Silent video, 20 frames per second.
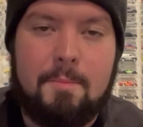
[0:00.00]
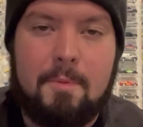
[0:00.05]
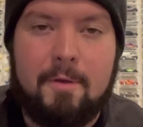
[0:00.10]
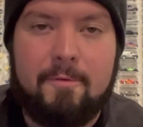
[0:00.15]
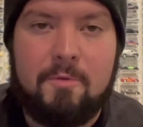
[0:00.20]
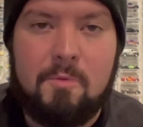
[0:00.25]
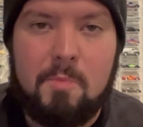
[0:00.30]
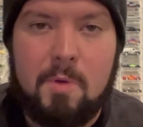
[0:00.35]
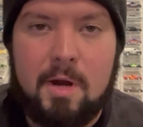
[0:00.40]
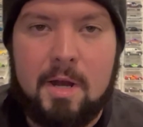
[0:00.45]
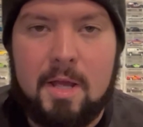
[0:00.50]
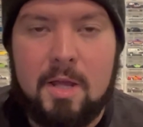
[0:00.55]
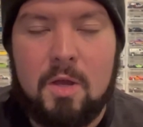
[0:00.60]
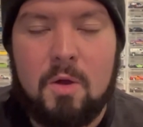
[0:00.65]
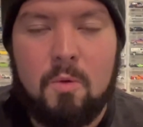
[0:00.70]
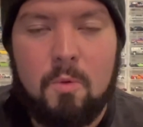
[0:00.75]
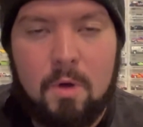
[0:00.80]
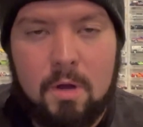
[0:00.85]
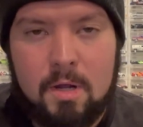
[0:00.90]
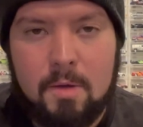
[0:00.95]
everybody?
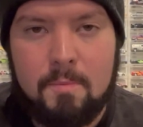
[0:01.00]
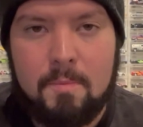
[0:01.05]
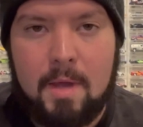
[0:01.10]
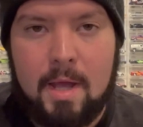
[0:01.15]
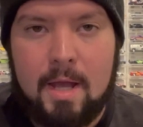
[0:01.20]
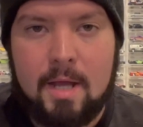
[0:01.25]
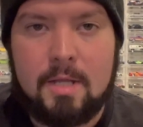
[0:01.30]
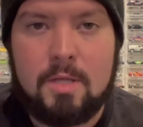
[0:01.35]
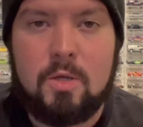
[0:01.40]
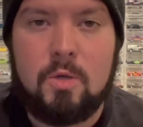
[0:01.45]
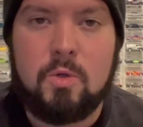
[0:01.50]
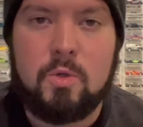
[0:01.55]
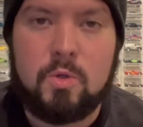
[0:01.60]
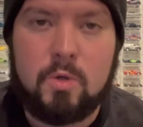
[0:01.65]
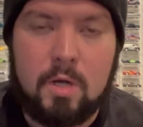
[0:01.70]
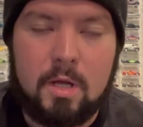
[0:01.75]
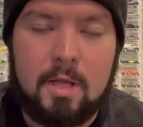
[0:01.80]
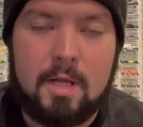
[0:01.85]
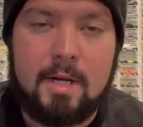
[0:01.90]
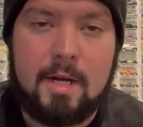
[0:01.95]
Welcome back to
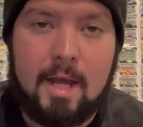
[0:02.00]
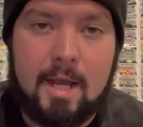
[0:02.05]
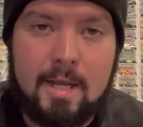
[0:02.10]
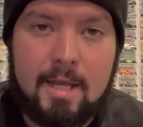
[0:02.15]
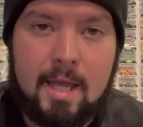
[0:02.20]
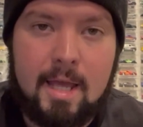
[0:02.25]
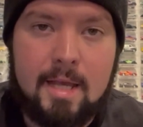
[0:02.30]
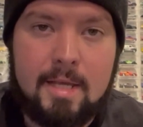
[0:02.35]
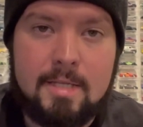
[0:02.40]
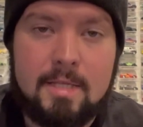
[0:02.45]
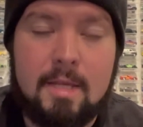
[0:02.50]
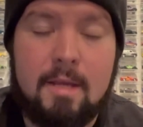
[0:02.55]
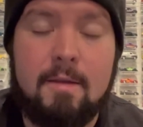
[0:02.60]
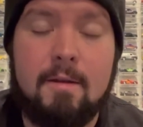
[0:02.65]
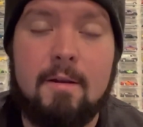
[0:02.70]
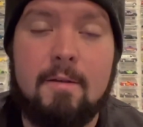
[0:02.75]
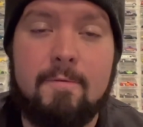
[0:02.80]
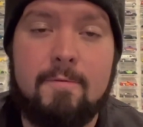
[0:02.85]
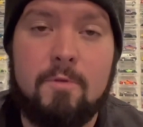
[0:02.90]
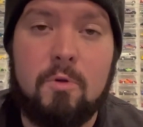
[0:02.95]
Strictly Diecast,
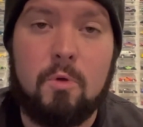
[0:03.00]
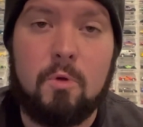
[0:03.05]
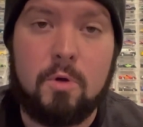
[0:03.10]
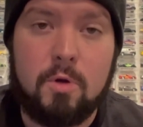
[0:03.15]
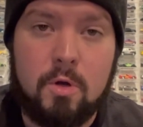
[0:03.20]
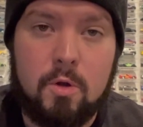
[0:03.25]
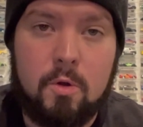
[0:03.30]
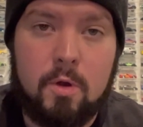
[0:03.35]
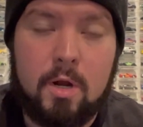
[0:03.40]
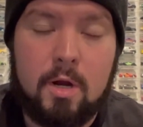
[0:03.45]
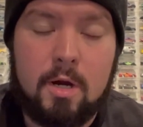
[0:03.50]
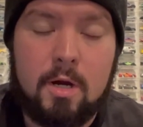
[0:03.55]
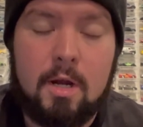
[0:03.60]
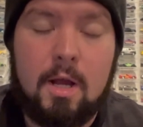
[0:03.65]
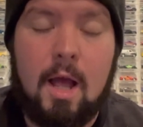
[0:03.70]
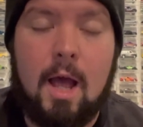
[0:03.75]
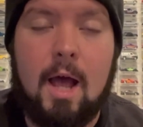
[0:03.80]
and if you are new here,